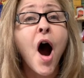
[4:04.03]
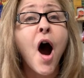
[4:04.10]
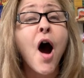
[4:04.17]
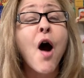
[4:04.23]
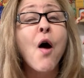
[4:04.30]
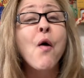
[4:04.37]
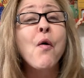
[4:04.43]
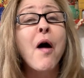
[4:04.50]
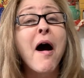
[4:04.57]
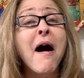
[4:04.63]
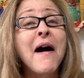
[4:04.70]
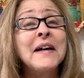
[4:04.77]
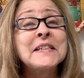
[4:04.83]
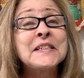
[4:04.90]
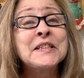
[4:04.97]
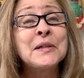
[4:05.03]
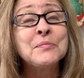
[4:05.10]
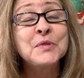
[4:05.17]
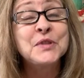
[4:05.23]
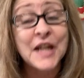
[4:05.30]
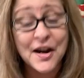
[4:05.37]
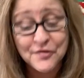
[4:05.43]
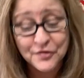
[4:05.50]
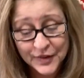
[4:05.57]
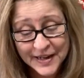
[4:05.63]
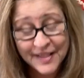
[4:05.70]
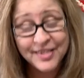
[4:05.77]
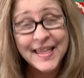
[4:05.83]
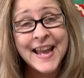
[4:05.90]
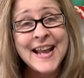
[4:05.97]
Oh, awesome, Jeffrey.
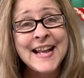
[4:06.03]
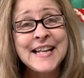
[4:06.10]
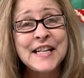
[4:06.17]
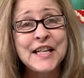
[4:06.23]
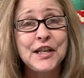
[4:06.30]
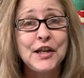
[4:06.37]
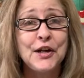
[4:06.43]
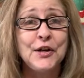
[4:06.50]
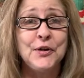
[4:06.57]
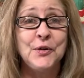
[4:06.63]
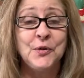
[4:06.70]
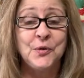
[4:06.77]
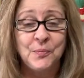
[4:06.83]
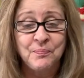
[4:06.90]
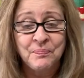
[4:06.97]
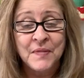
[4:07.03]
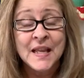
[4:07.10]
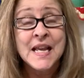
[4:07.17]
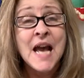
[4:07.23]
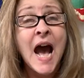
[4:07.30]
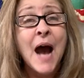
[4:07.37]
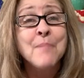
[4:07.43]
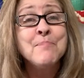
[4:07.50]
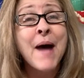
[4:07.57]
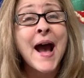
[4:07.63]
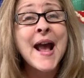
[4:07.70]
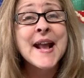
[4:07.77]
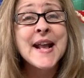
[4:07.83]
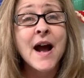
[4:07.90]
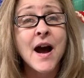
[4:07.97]
Thank you.
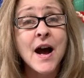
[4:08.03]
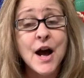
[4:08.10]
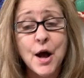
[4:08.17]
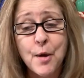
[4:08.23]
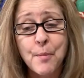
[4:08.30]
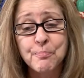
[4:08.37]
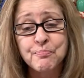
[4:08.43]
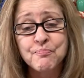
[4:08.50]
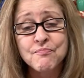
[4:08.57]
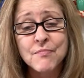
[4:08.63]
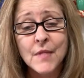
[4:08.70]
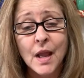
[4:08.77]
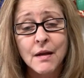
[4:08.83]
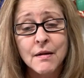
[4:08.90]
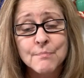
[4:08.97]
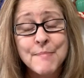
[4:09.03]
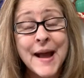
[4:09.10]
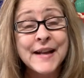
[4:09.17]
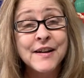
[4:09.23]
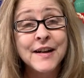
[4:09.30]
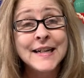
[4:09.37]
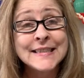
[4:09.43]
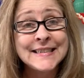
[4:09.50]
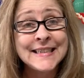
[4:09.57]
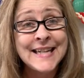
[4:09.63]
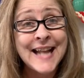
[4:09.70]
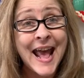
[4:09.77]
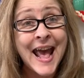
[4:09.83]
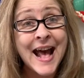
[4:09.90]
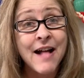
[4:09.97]
My um my
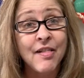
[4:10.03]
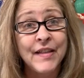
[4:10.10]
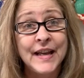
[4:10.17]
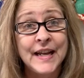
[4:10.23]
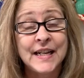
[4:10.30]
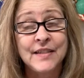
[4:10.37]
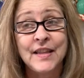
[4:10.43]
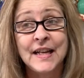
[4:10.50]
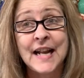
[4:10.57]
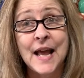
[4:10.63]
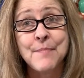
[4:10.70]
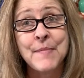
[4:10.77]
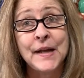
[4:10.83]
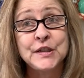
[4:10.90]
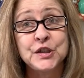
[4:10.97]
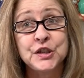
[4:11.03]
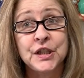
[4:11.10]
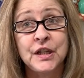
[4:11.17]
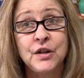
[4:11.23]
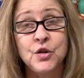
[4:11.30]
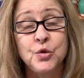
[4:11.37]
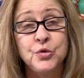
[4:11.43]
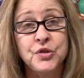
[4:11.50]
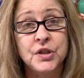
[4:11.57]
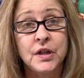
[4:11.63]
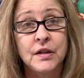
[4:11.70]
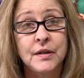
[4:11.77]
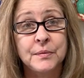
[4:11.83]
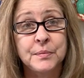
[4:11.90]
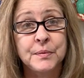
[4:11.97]
cousin Alec that I mentioned, who's
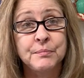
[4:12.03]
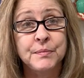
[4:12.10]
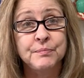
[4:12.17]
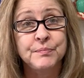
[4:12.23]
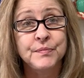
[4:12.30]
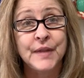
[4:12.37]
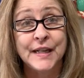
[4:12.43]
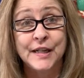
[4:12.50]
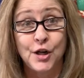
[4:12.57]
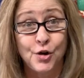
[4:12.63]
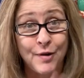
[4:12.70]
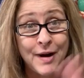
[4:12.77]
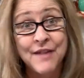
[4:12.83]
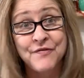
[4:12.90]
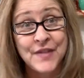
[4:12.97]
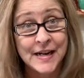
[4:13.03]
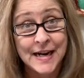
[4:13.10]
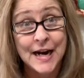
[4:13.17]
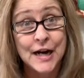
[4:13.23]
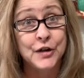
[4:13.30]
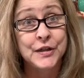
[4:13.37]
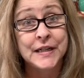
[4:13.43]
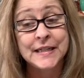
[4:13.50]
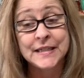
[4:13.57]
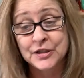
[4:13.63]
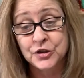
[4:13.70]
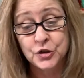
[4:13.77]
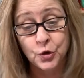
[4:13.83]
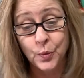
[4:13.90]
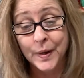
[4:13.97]
a like a graphic
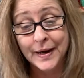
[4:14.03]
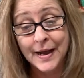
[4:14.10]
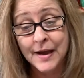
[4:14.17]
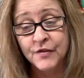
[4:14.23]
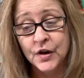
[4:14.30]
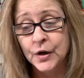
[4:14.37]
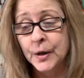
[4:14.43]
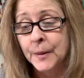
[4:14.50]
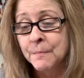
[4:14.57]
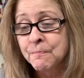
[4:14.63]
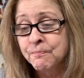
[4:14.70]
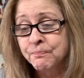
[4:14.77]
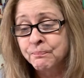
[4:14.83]
artist or whatever,